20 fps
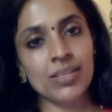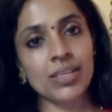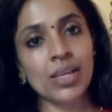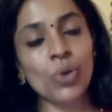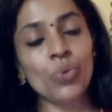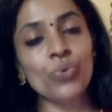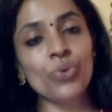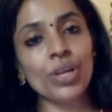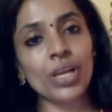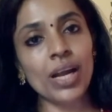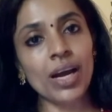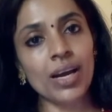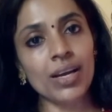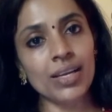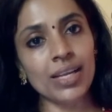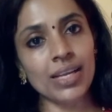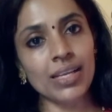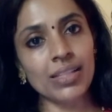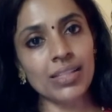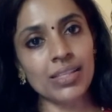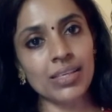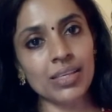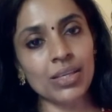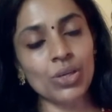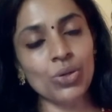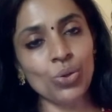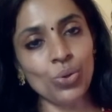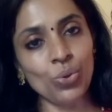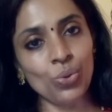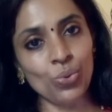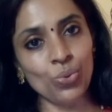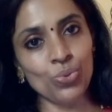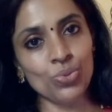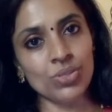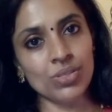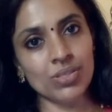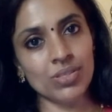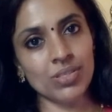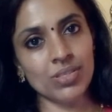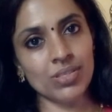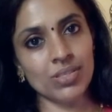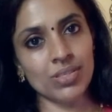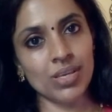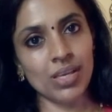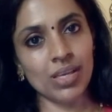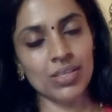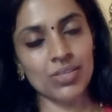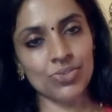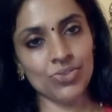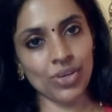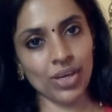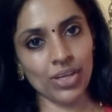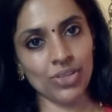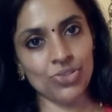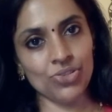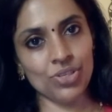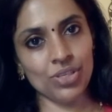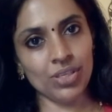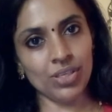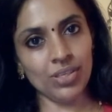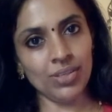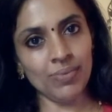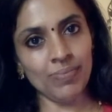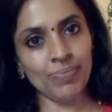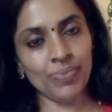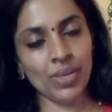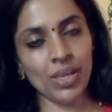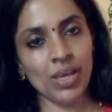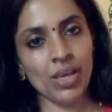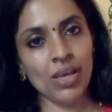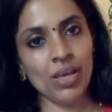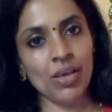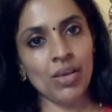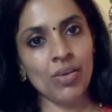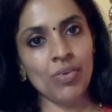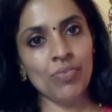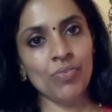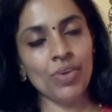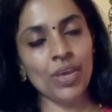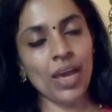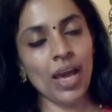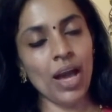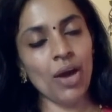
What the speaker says: Now, regarding the course structure, we